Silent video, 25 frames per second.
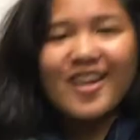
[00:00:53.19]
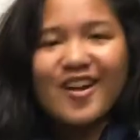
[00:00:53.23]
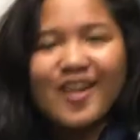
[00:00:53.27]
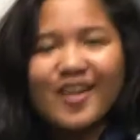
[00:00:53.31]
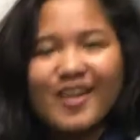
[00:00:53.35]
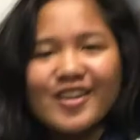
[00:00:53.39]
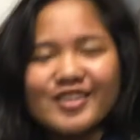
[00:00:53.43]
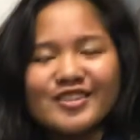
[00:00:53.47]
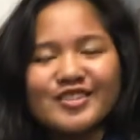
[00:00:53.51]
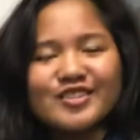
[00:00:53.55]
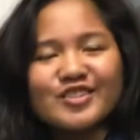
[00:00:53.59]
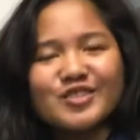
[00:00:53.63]
All
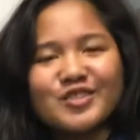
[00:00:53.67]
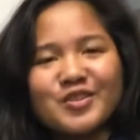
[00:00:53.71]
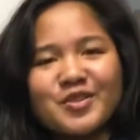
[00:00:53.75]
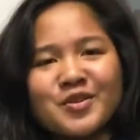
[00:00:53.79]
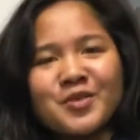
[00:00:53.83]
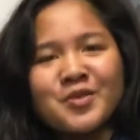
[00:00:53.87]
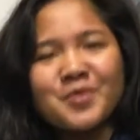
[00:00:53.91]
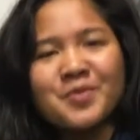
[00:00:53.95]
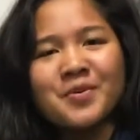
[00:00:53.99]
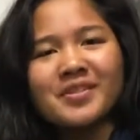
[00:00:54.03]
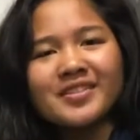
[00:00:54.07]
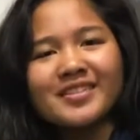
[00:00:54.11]
right,
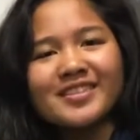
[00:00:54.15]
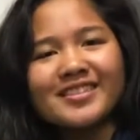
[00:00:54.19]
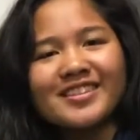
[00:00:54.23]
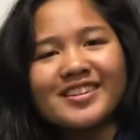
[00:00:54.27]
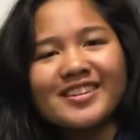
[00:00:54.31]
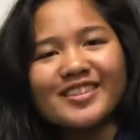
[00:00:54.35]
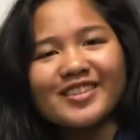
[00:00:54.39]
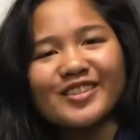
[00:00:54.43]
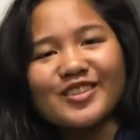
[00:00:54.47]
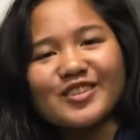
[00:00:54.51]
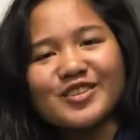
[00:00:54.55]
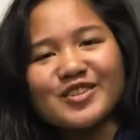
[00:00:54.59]
so one
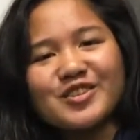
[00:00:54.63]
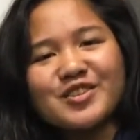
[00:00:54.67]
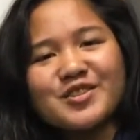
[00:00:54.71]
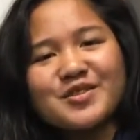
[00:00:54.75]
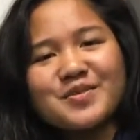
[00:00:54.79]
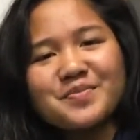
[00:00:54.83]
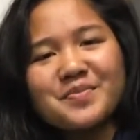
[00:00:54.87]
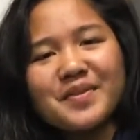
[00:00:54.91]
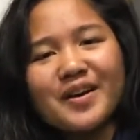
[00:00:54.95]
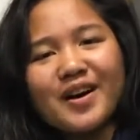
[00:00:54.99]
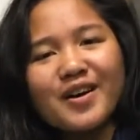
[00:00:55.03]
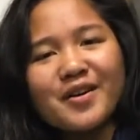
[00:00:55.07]
thing I
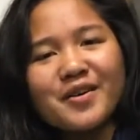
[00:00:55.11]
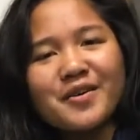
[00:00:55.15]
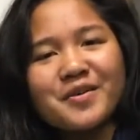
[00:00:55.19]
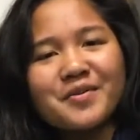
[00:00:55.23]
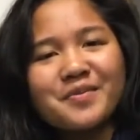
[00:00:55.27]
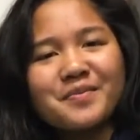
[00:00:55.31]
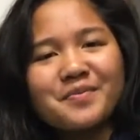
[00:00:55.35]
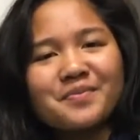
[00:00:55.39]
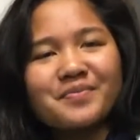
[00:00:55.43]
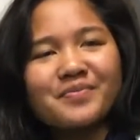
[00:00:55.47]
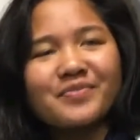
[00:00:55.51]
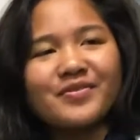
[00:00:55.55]
learned
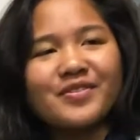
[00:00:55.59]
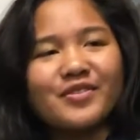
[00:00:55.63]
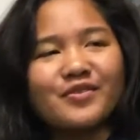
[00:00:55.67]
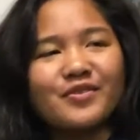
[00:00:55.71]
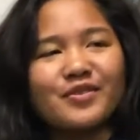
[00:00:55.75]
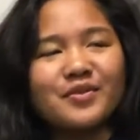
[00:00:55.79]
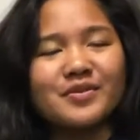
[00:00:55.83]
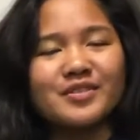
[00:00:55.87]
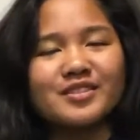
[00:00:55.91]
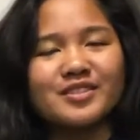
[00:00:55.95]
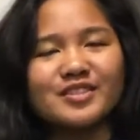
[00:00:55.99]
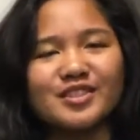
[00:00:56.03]
about
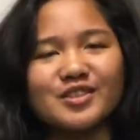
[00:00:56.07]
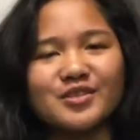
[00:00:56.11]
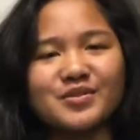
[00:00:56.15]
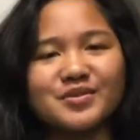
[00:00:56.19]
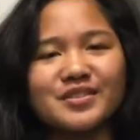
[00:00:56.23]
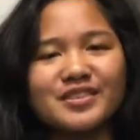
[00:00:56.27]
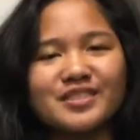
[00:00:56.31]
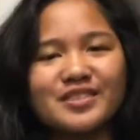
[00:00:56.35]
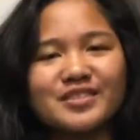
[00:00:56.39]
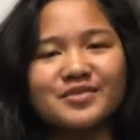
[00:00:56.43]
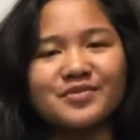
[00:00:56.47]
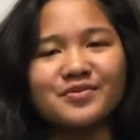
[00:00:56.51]
from the
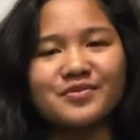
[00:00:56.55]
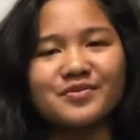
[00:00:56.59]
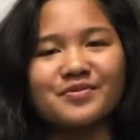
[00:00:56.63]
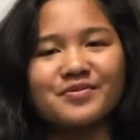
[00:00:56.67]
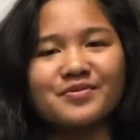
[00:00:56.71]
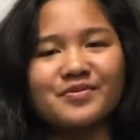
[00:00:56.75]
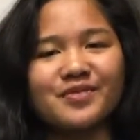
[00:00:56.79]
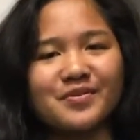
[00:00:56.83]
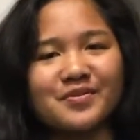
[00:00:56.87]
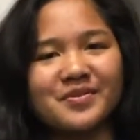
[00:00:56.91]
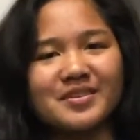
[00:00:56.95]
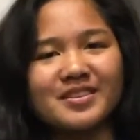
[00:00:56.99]
series,
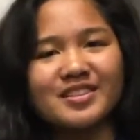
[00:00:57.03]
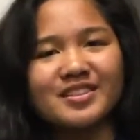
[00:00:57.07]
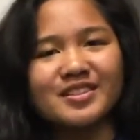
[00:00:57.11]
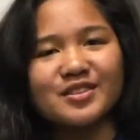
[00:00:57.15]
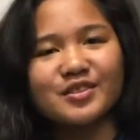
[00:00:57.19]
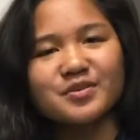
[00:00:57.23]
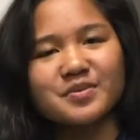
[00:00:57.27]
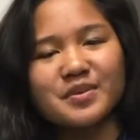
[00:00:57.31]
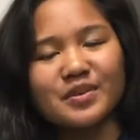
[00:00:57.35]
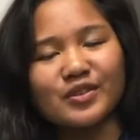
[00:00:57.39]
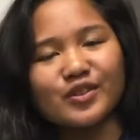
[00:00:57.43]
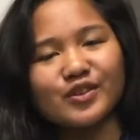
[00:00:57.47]
from this
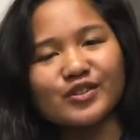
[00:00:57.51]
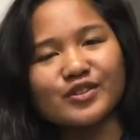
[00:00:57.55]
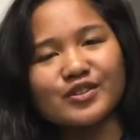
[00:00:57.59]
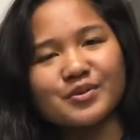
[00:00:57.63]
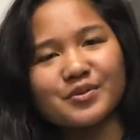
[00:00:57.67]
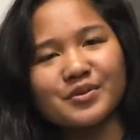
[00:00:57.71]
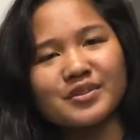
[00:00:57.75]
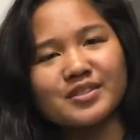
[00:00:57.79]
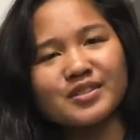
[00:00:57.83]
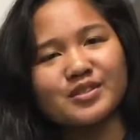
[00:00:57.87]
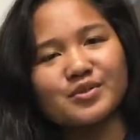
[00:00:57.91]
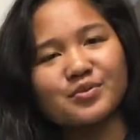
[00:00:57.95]
series about
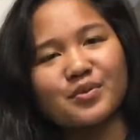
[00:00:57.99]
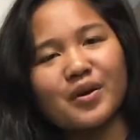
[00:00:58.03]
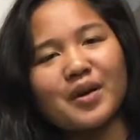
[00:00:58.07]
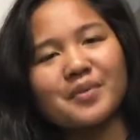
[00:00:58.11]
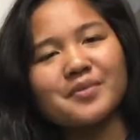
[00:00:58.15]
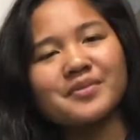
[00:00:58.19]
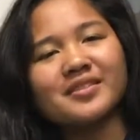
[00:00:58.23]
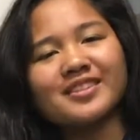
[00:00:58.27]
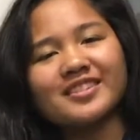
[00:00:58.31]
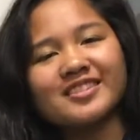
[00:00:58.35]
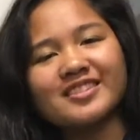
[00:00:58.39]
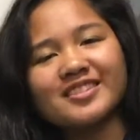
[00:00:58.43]
13 Reasons
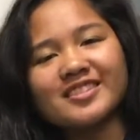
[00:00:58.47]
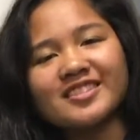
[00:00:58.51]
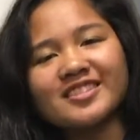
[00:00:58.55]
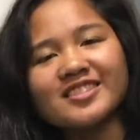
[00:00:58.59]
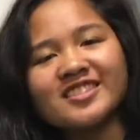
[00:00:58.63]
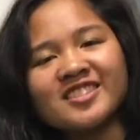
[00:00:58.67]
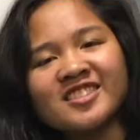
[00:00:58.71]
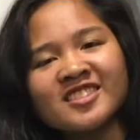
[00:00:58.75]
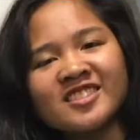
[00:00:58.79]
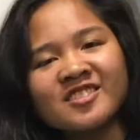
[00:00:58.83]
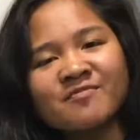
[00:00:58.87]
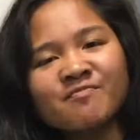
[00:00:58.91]
Why We Need
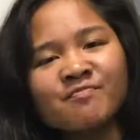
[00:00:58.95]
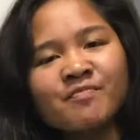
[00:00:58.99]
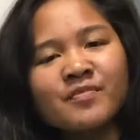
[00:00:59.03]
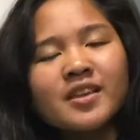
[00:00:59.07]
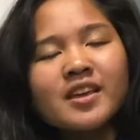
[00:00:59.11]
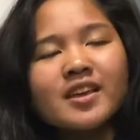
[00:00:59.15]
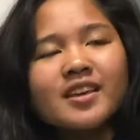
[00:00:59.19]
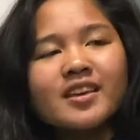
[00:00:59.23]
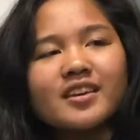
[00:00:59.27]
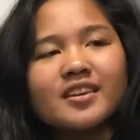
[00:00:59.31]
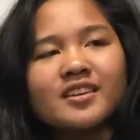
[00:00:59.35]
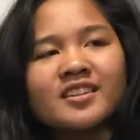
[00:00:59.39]
Jesus,
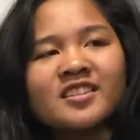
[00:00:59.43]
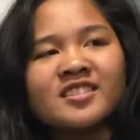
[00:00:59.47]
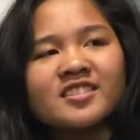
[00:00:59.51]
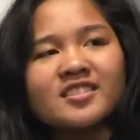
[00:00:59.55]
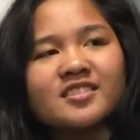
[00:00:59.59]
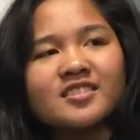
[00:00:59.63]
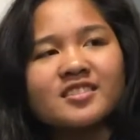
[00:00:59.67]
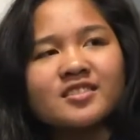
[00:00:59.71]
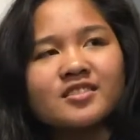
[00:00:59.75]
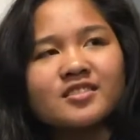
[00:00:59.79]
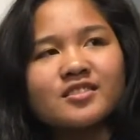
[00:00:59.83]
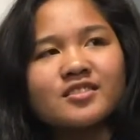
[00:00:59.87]

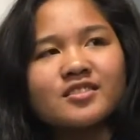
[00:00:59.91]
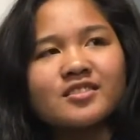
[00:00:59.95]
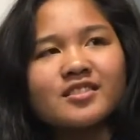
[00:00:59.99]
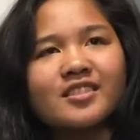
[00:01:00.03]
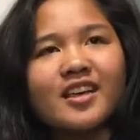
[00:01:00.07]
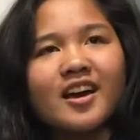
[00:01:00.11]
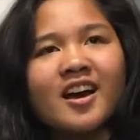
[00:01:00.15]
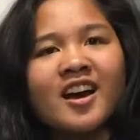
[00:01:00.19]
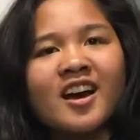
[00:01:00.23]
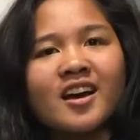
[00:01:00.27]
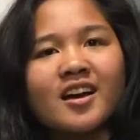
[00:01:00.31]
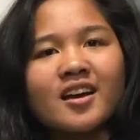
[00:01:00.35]
is
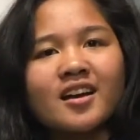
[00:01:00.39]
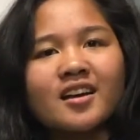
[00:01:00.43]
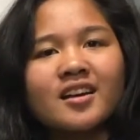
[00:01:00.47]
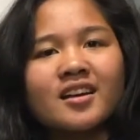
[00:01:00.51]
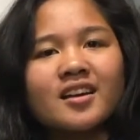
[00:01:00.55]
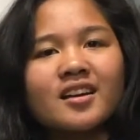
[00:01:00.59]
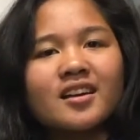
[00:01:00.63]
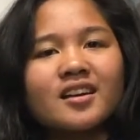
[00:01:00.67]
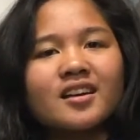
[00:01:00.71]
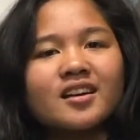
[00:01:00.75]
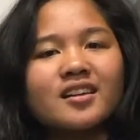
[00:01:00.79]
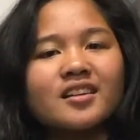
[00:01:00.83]
that
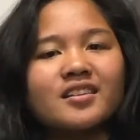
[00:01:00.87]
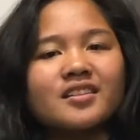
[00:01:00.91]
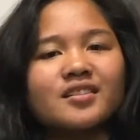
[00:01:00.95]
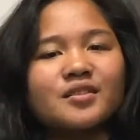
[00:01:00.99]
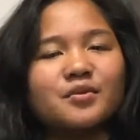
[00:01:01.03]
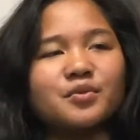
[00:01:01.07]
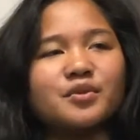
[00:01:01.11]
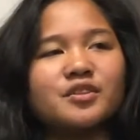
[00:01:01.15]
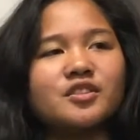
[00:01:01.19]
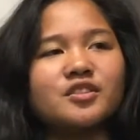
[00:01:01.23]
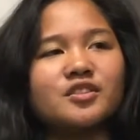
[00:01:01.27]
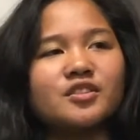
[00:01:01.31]

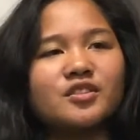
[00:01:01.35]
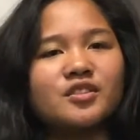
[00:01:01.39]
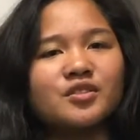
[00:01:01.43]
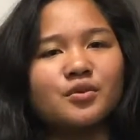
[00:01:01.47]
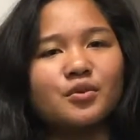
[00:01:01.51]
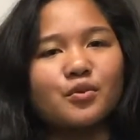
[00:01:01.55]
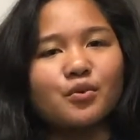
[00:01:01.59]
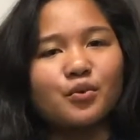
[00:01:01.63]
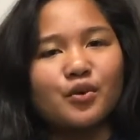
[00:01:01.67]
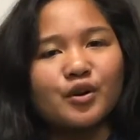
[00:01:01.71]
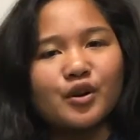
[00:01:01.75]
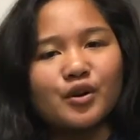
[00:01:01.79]
we
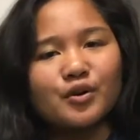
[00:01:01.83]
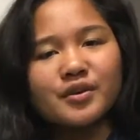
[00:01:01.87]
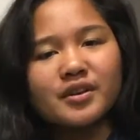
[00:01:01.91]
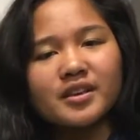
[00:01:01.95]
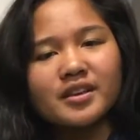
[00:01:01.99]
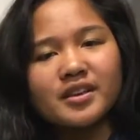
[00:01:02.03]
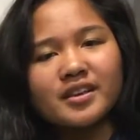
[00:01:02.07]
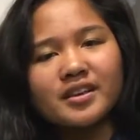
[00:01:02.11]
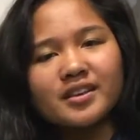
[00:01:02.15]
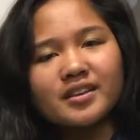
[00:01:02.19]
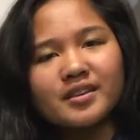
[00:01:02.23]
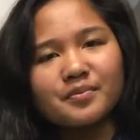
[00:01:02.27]
shouldn't
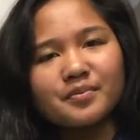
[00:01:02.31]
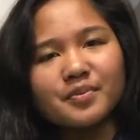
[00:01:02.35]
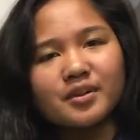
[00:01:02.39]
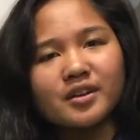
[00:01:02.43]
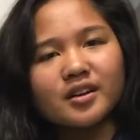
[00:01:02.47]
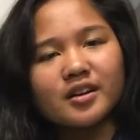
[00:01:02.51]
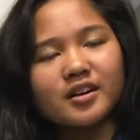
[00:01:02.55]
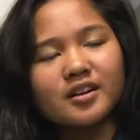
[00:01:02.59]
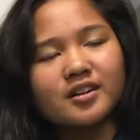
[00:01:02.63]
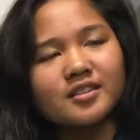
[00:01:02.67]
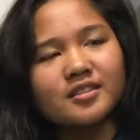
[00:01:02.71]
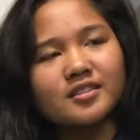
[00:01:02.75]
worry
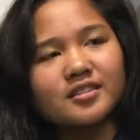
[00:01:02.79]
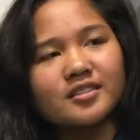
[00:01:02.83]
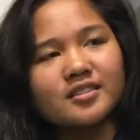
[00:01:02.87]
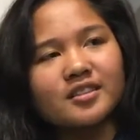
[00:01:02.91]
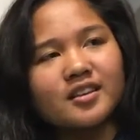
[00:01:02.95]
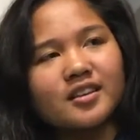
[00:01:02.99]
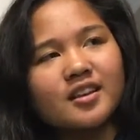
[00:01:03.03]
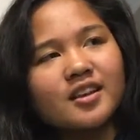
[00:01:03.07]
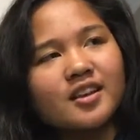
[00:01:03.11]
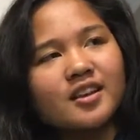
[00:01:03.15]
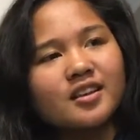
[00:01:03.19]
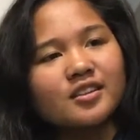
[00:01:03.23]

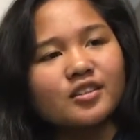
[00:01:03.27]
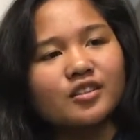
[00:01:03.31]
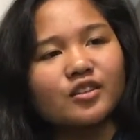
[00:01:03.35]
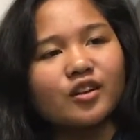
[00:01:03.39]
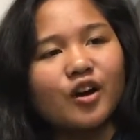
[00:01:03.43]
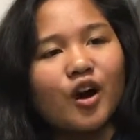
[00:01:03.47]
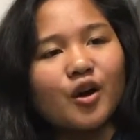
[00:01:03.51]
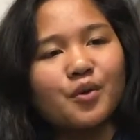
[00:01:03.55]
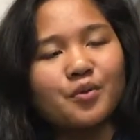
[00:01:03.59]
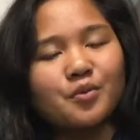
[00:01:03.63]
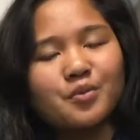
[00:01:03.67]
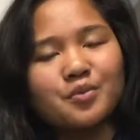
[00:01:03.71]
because
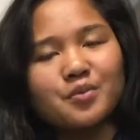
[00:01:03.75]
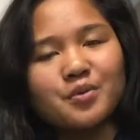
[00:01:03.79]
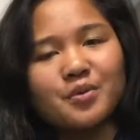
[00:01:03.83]
God will